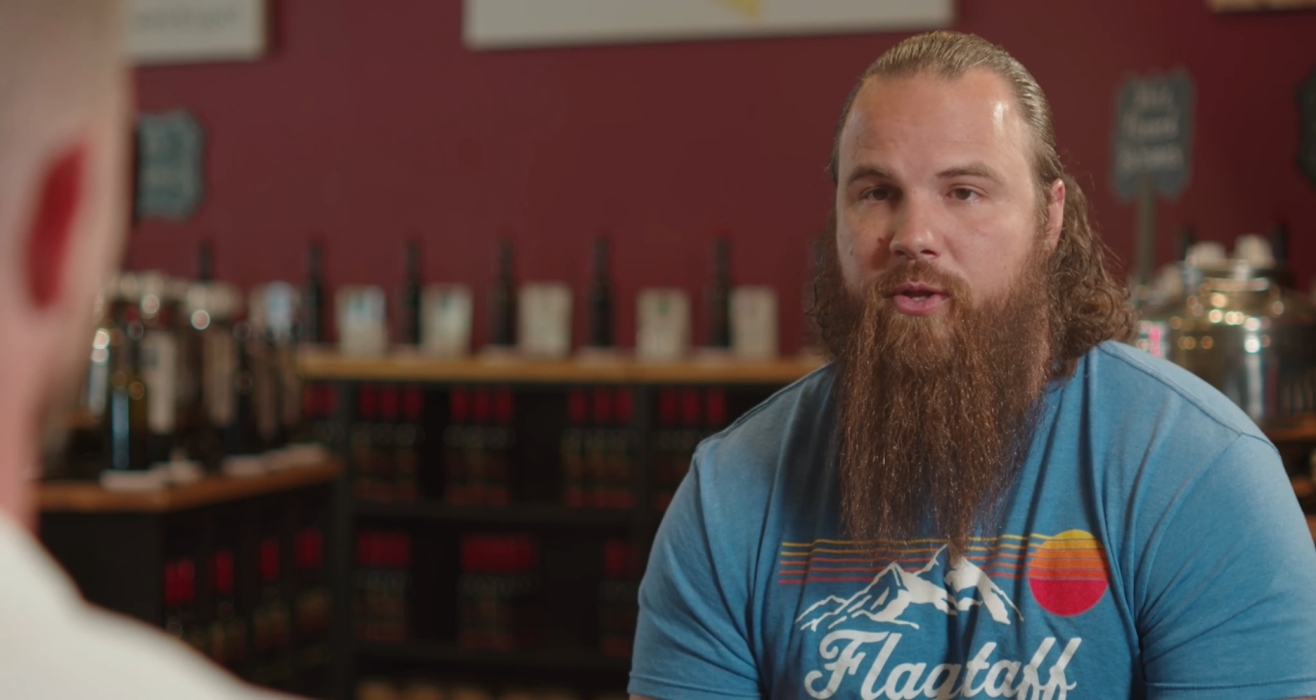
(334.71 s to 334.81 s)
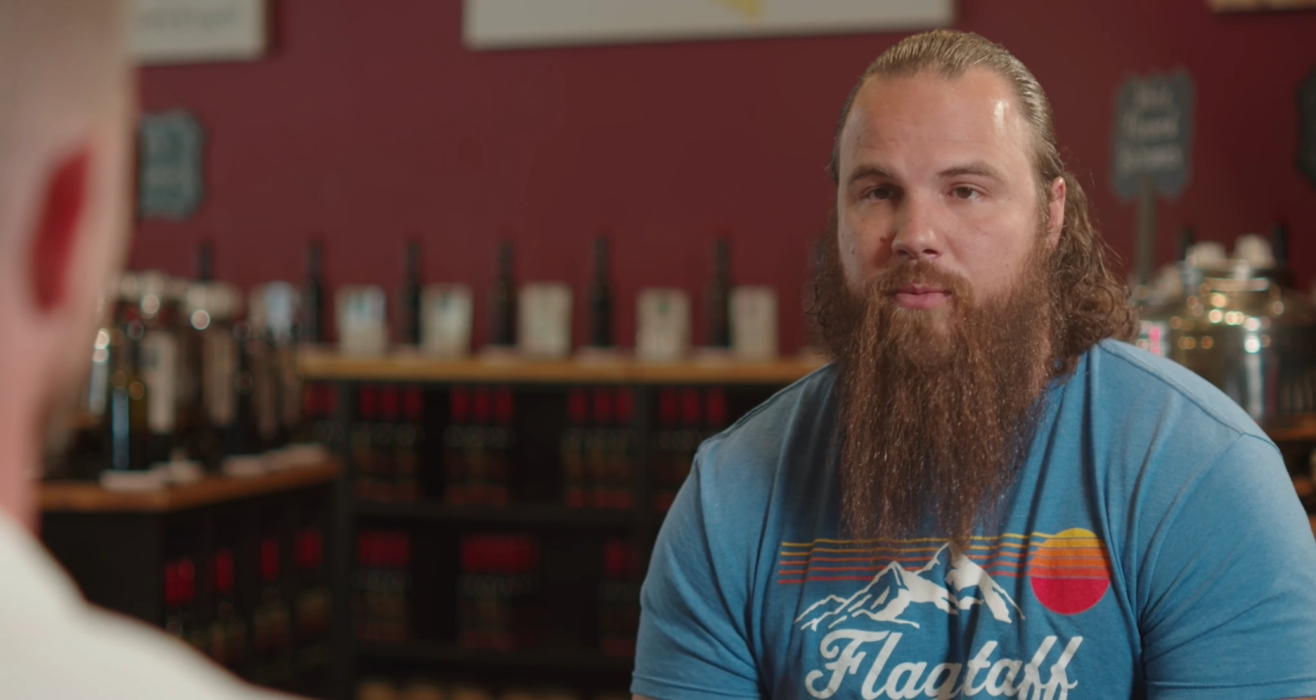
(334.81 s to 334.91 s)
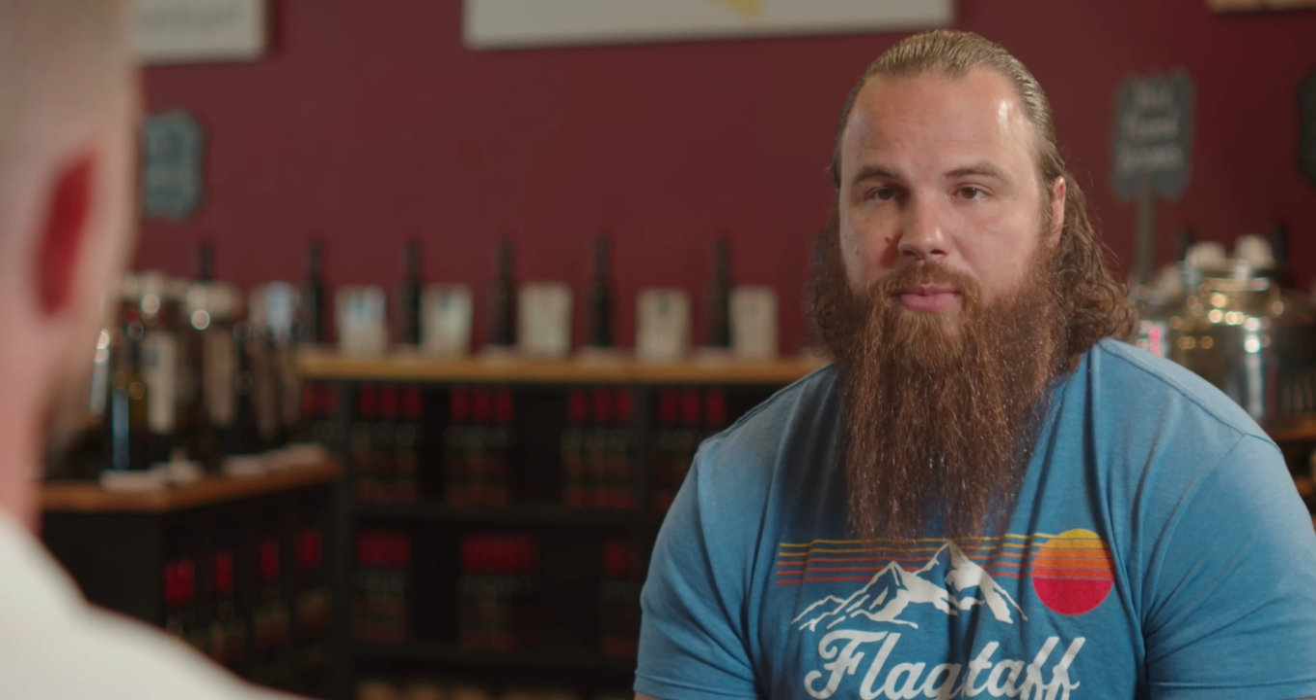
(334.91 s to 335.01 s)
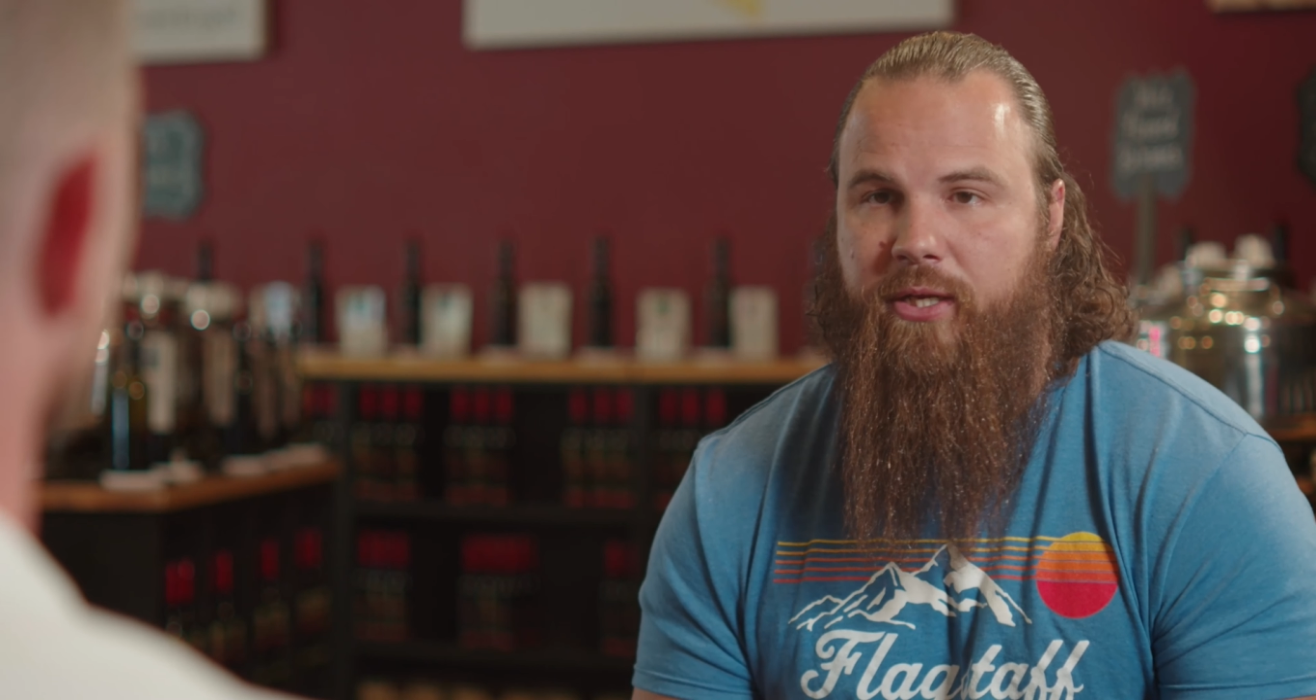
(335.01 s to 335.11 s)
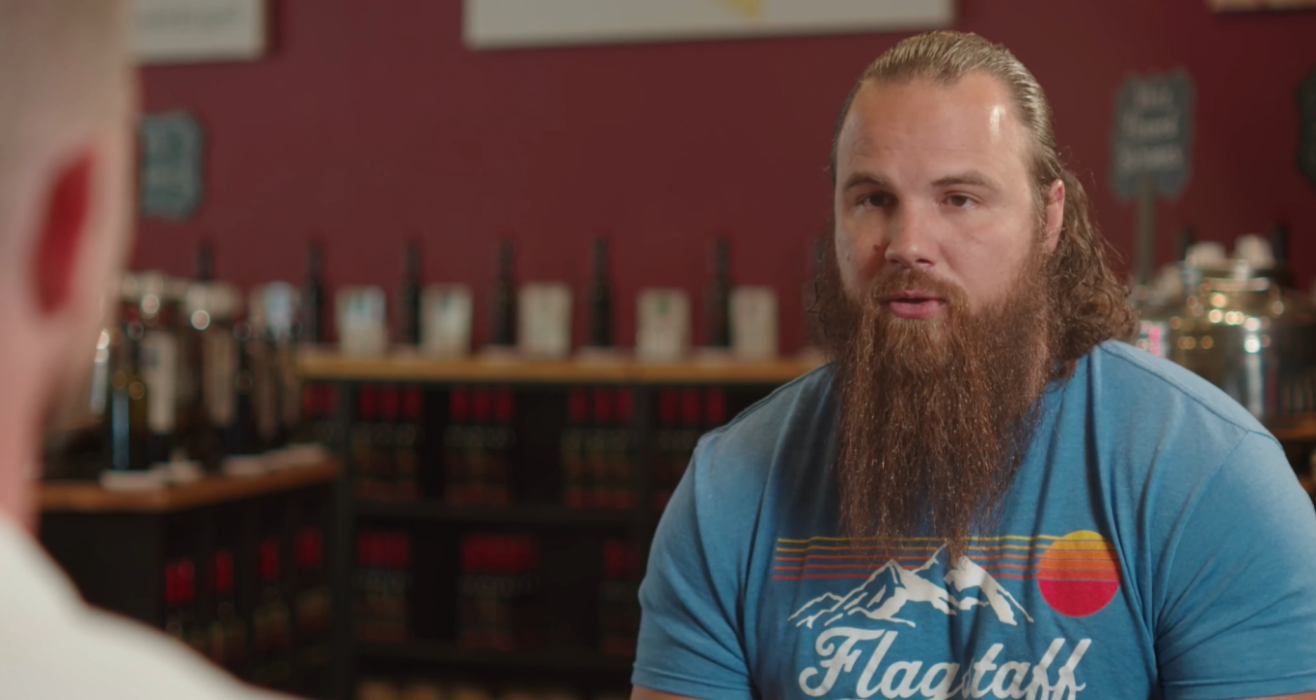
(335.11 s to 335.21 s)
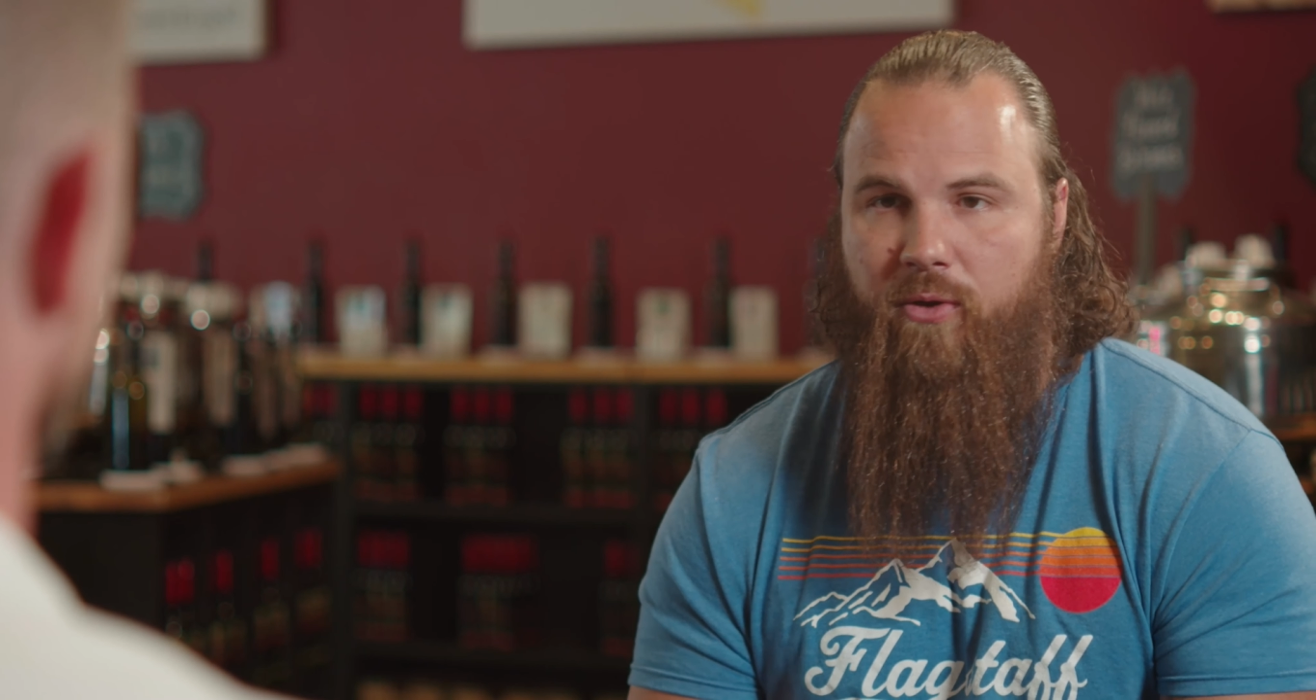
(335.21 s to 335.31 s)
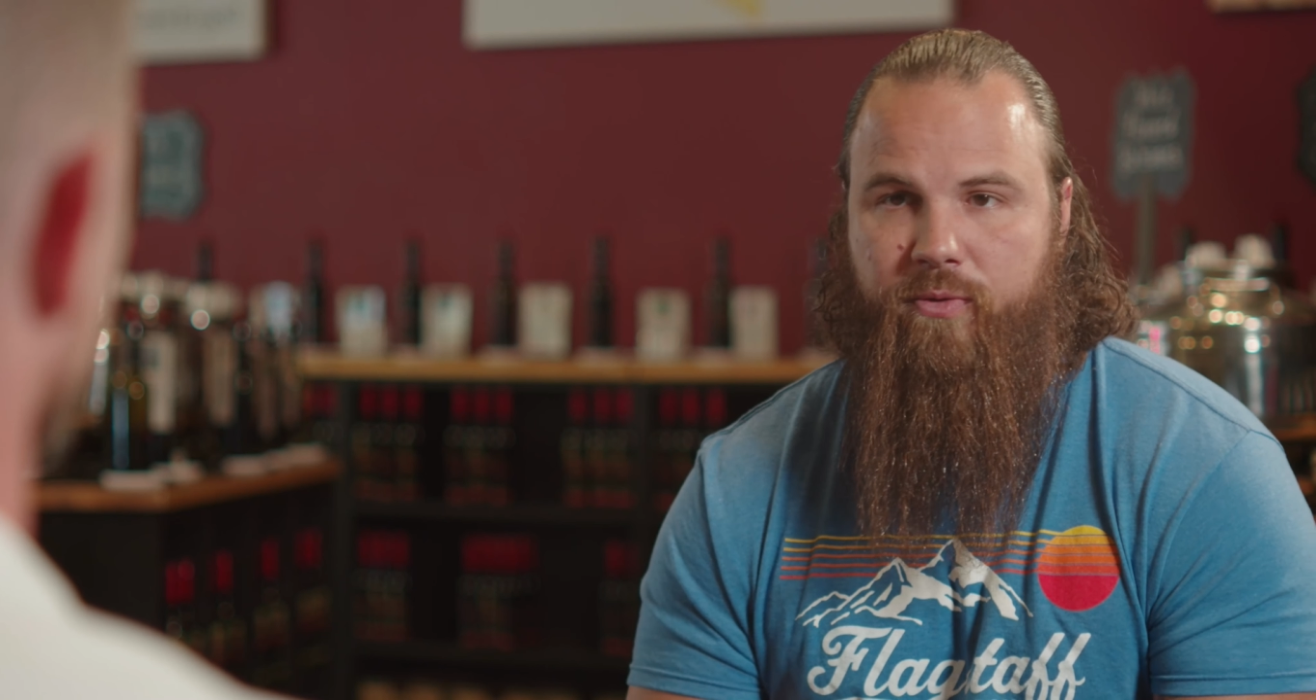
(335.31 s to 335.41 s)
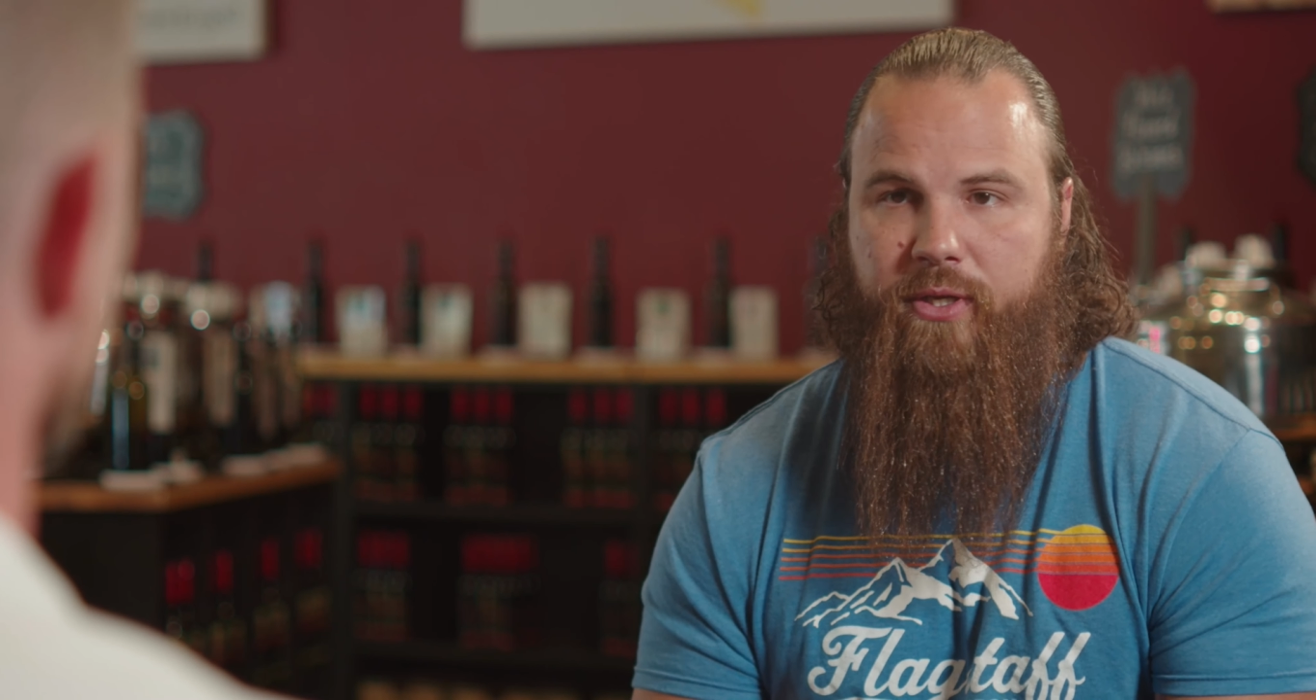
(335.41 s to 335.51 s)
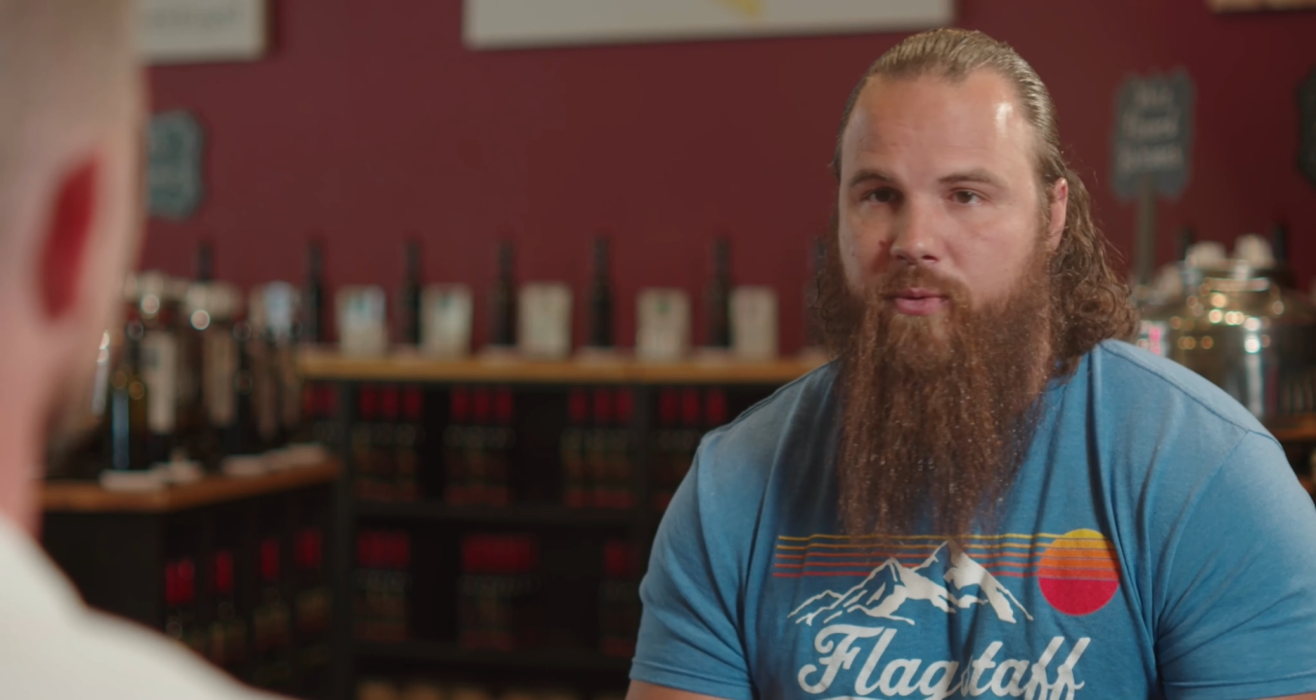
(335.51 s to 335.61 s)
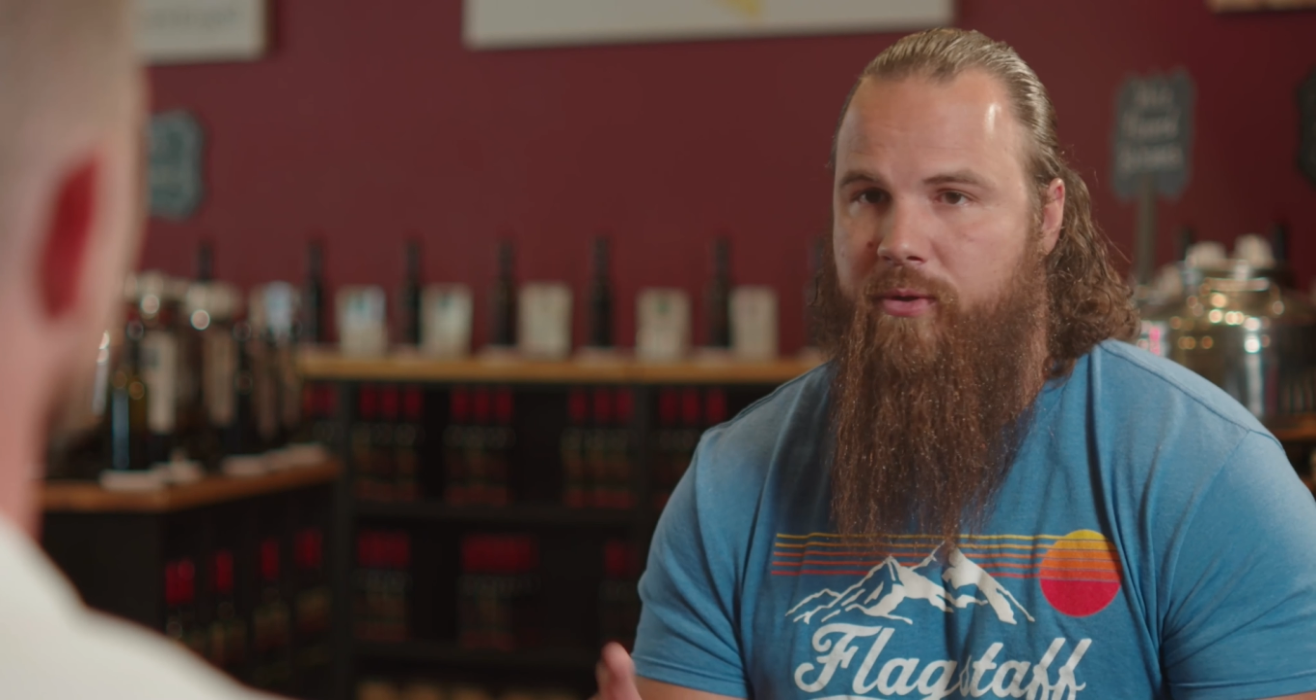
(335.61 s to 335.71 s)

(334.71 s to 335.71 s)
whether it be clothing,